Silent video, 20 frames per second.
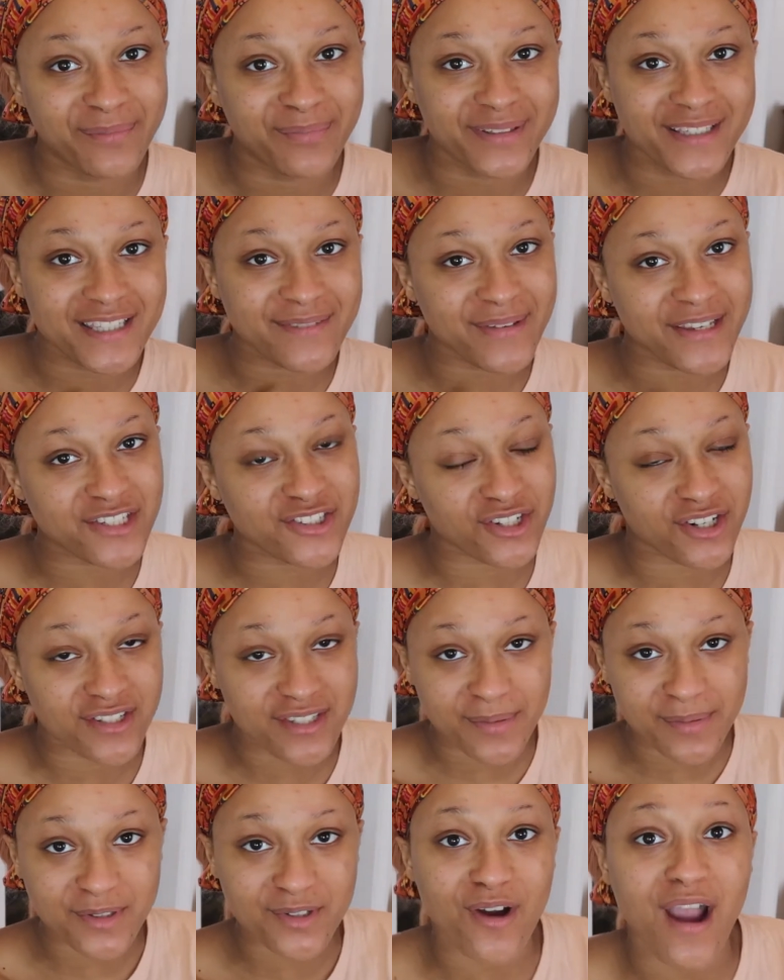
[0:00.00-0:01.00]
please make sure to
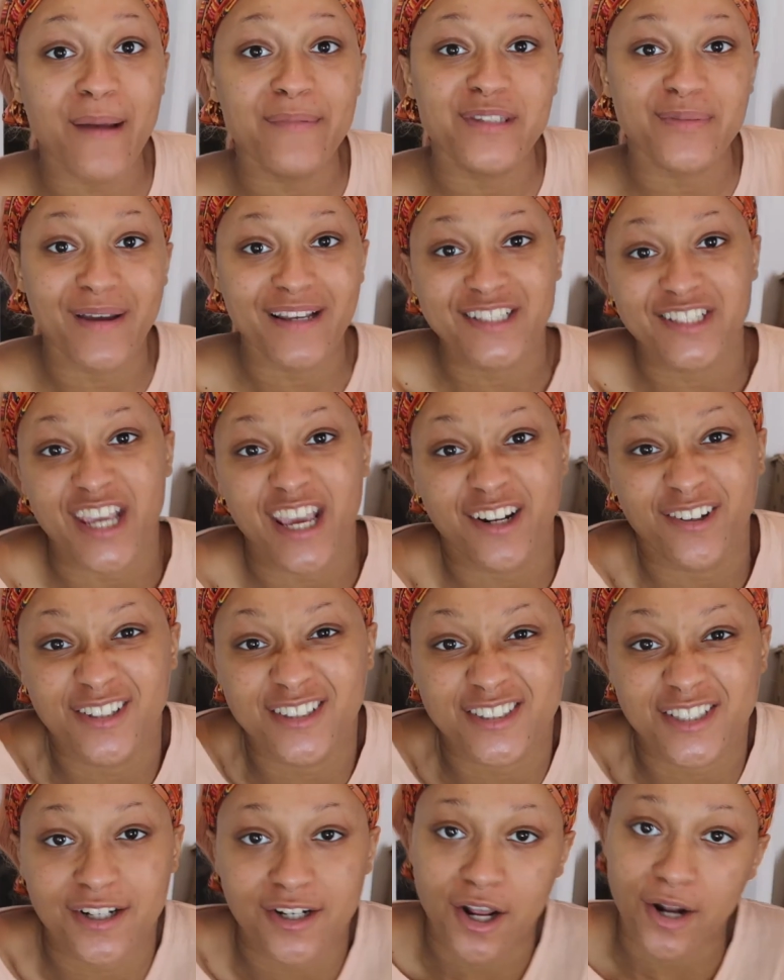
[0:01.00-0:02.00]
subscribe to my channel
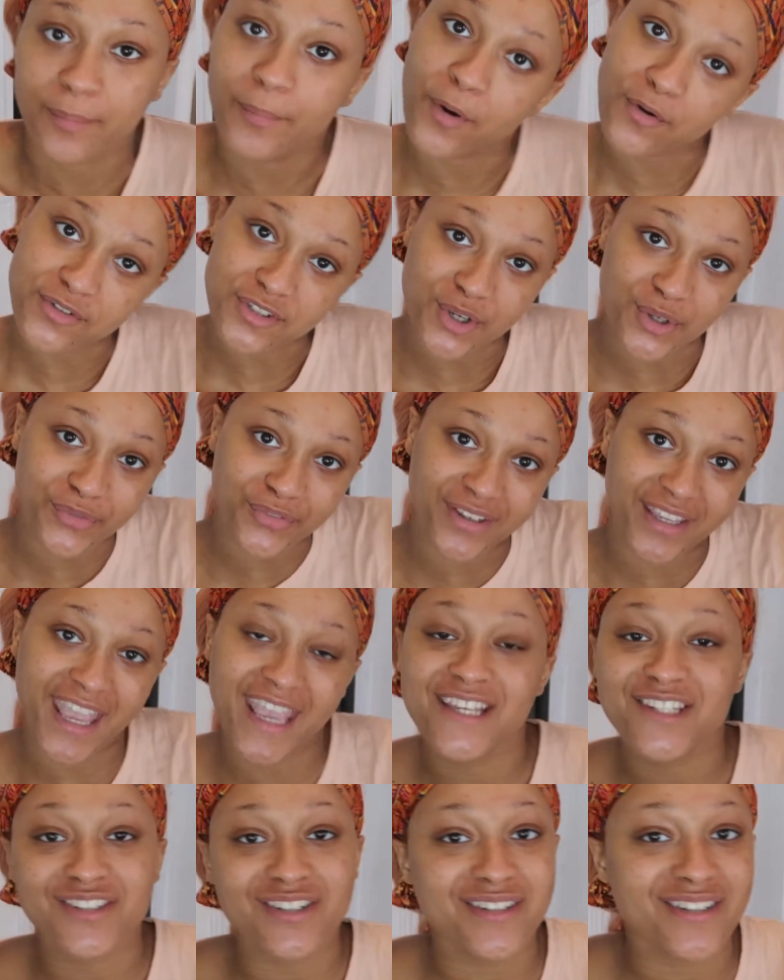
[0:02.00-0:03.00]
and turn on post
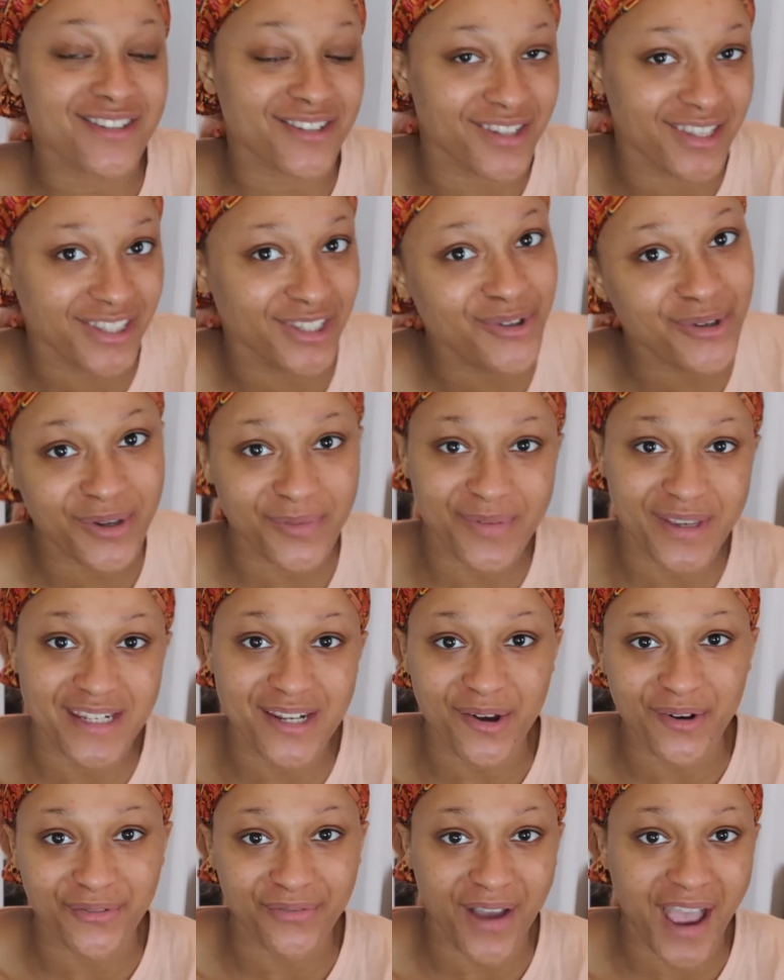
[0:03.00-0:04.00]
notifications so that you can be
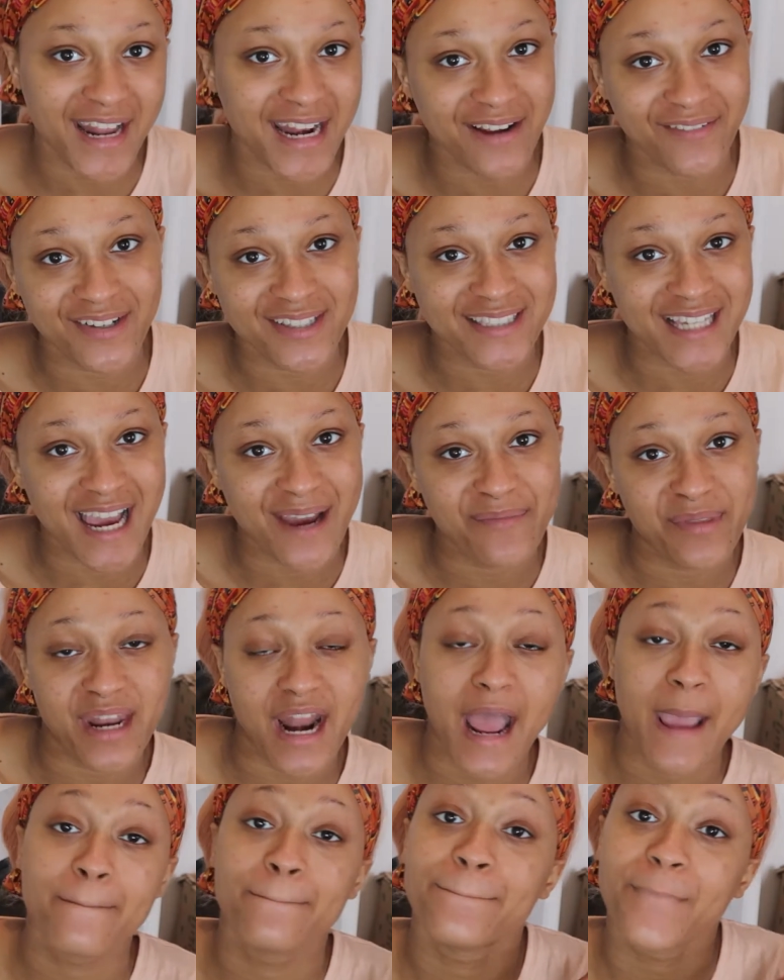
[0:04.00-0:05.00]
notified every time that
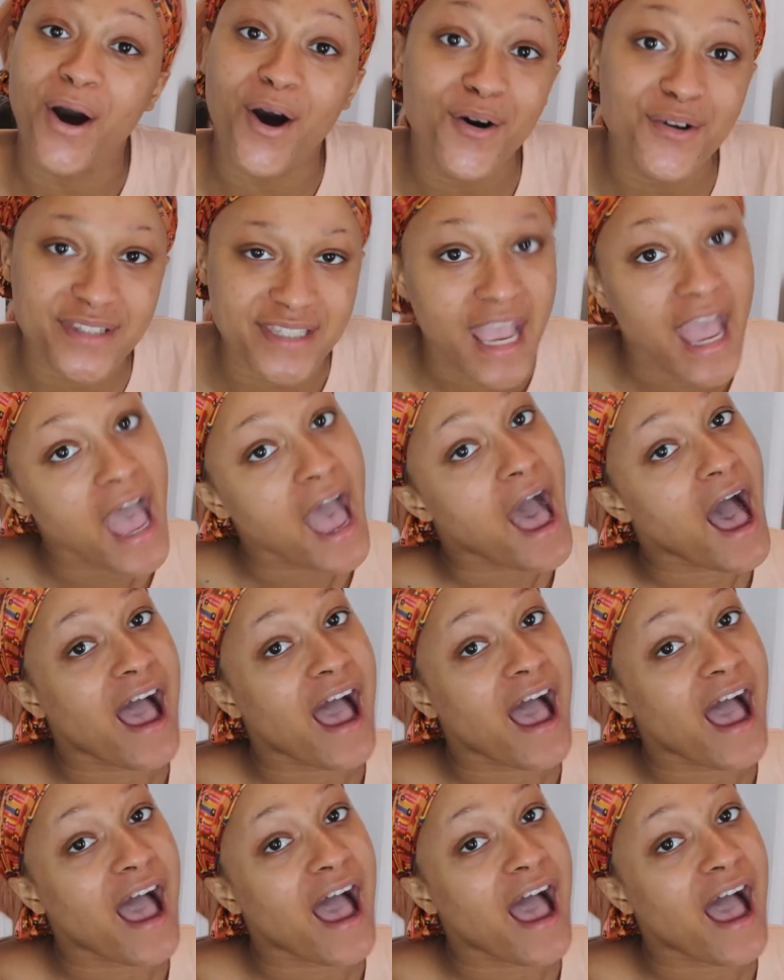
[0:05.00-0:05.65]
I post.